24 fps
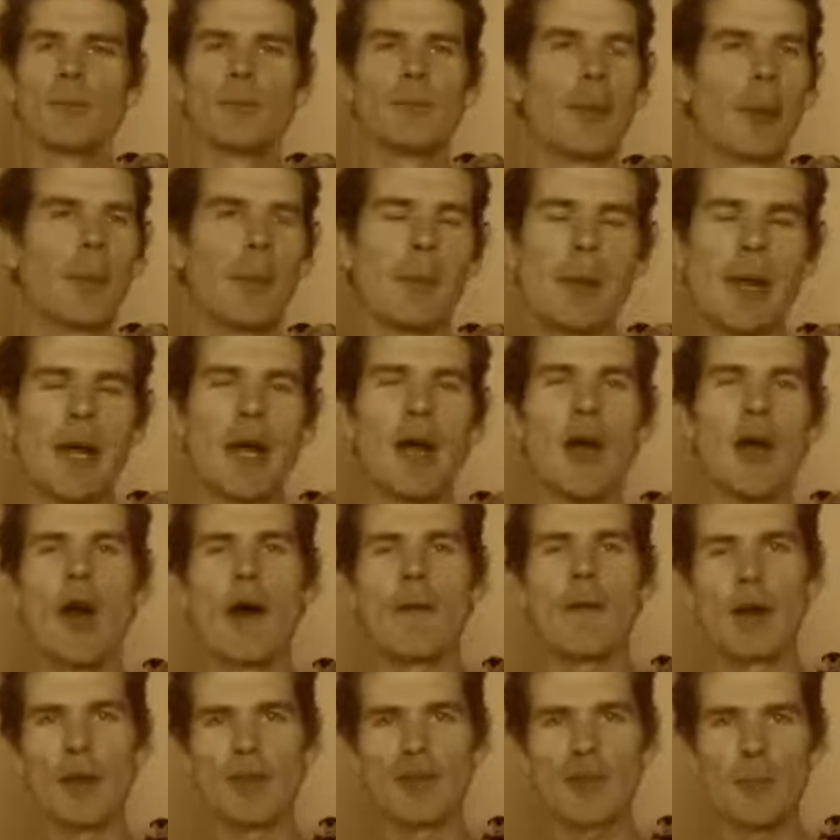Blah, blah, blah.
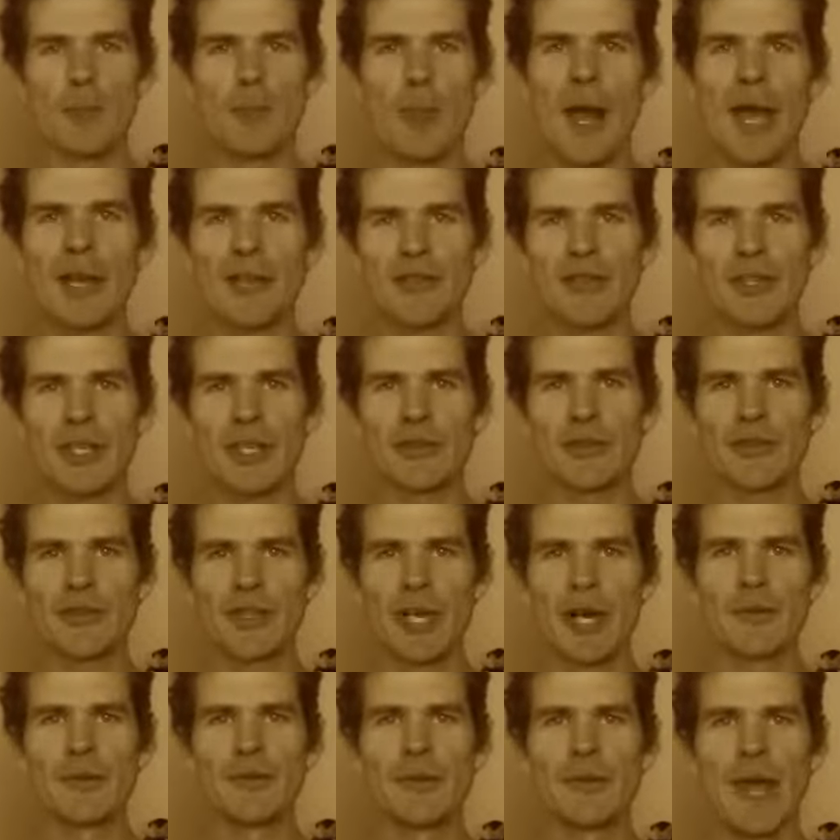I've got some basic
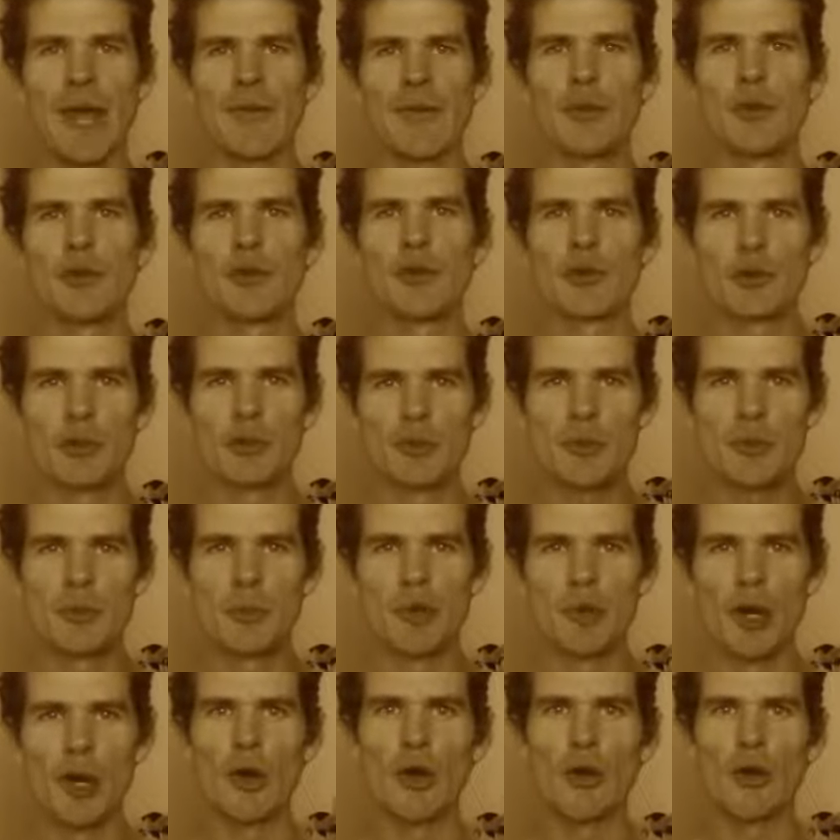stuff down in the description
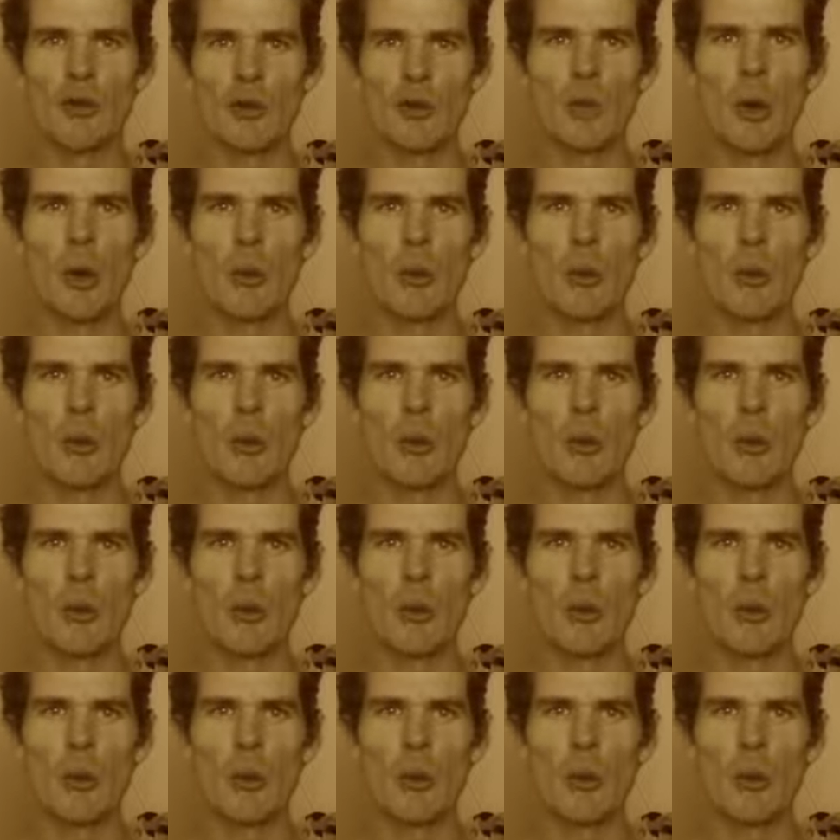below,